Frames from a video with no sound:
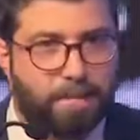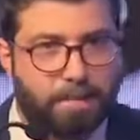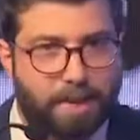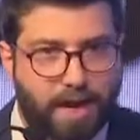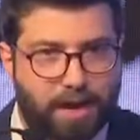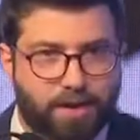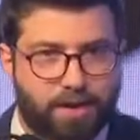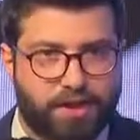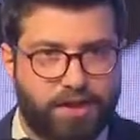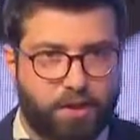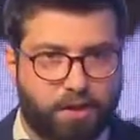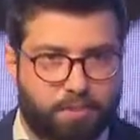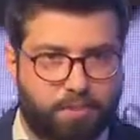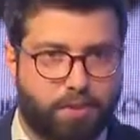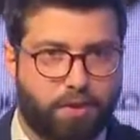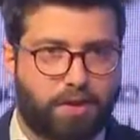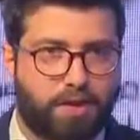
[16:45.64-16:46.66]
empowering your
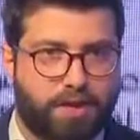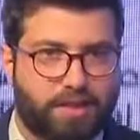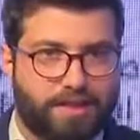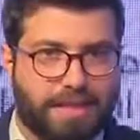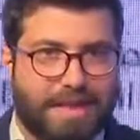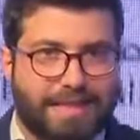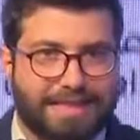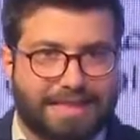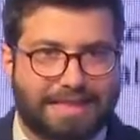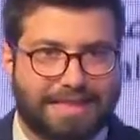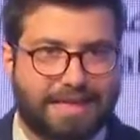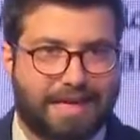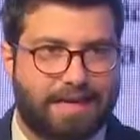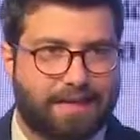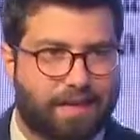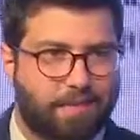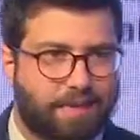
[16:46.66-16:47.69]
employees. As I
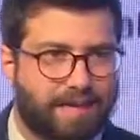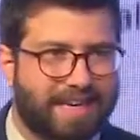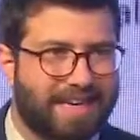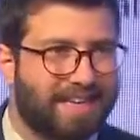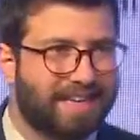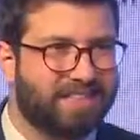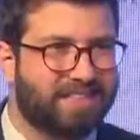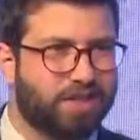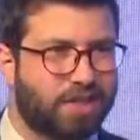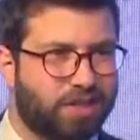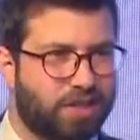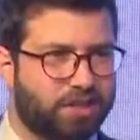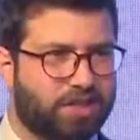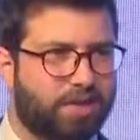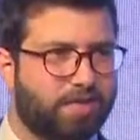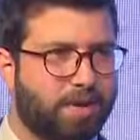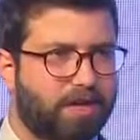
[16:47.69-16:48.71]
said at the beginning, it's not
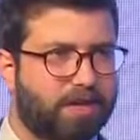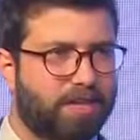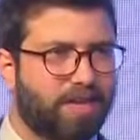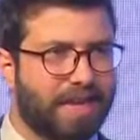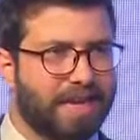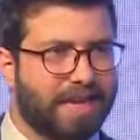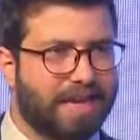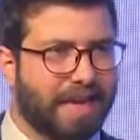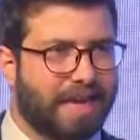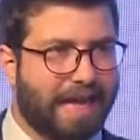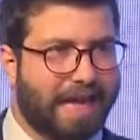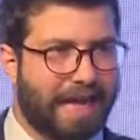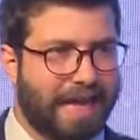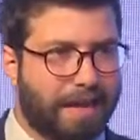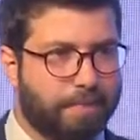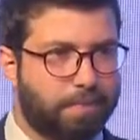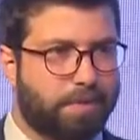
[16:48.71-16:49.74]
just about
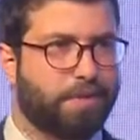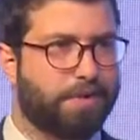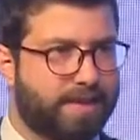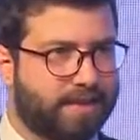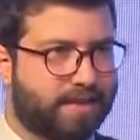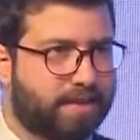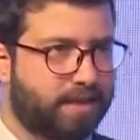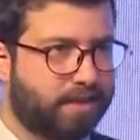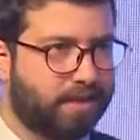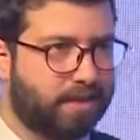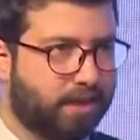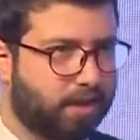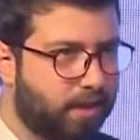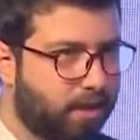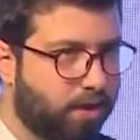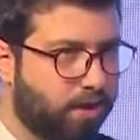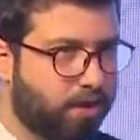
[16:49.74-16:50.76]
implementing the
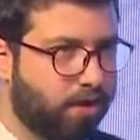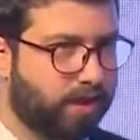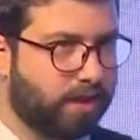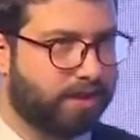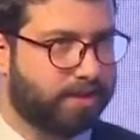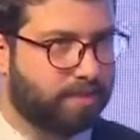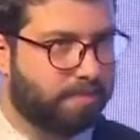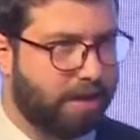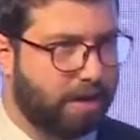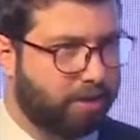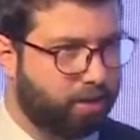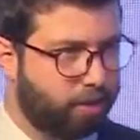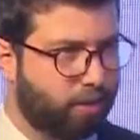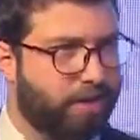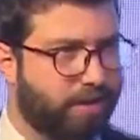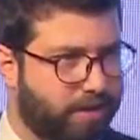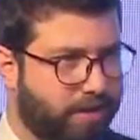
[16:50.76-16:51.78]
technology. It's about
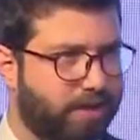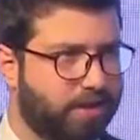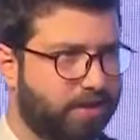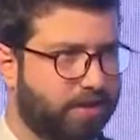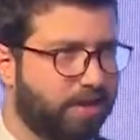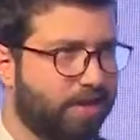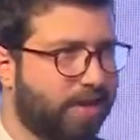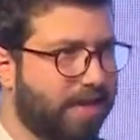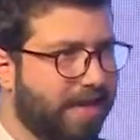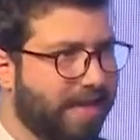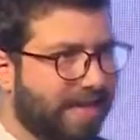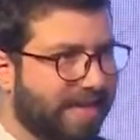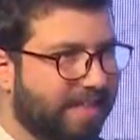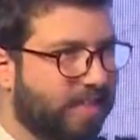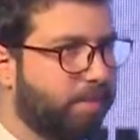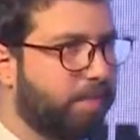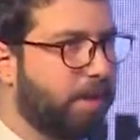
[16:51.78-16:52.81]
three things.
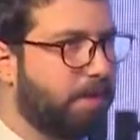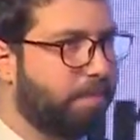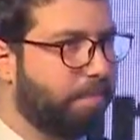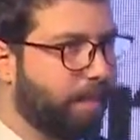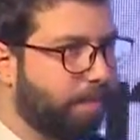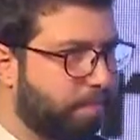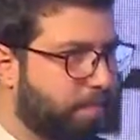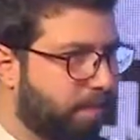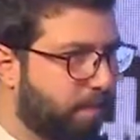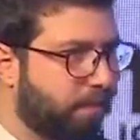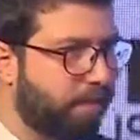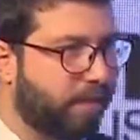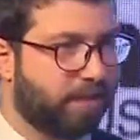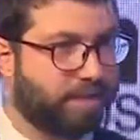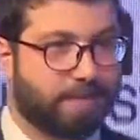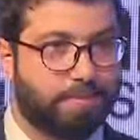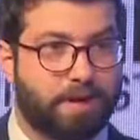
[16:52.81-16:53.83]
It's about people,
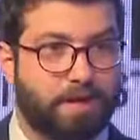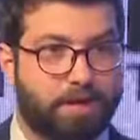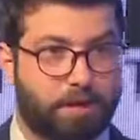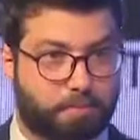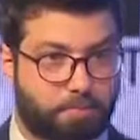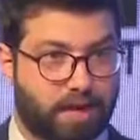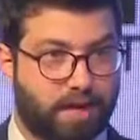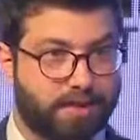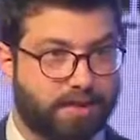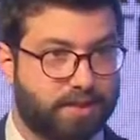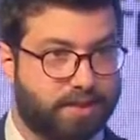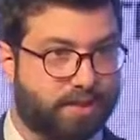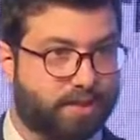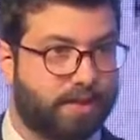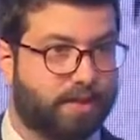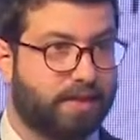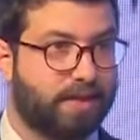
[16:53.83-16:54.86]
it's about the
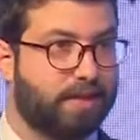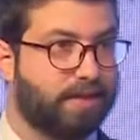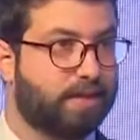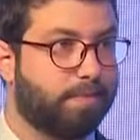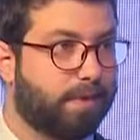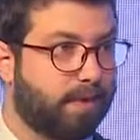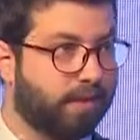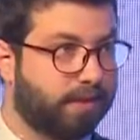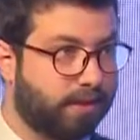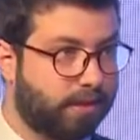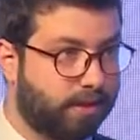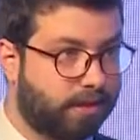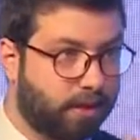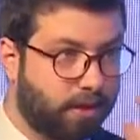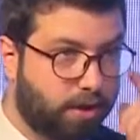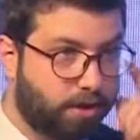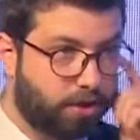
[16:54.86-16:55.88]
process, and it's about the
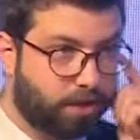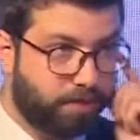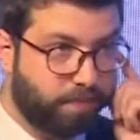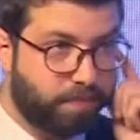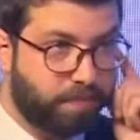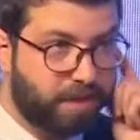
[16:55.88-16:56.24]
technology.